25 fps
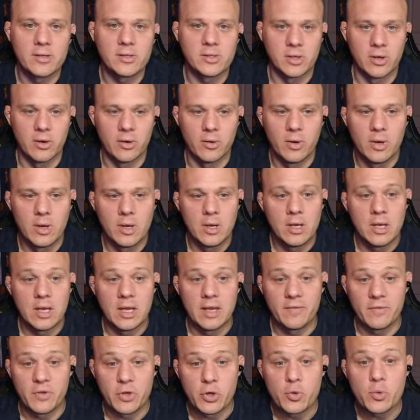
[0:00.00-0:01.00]
So
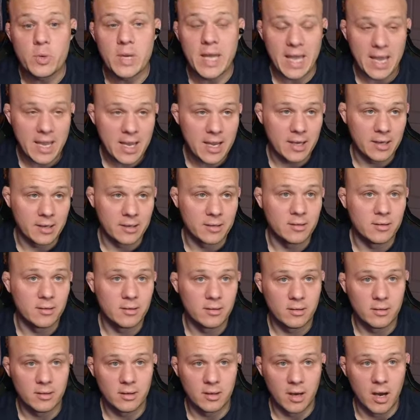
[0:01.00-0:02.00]
if you can
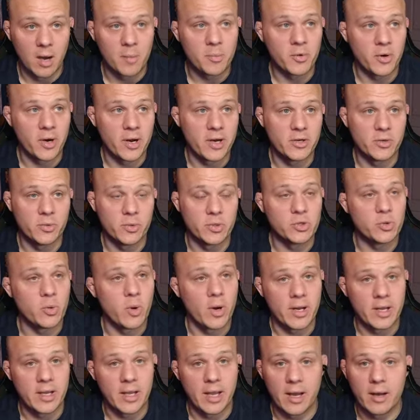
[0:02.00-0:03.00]
upgrade to a
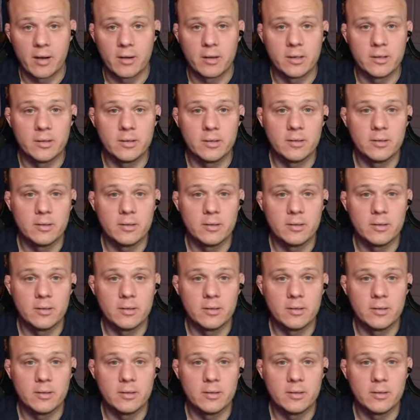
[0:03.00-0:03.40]
20 gallon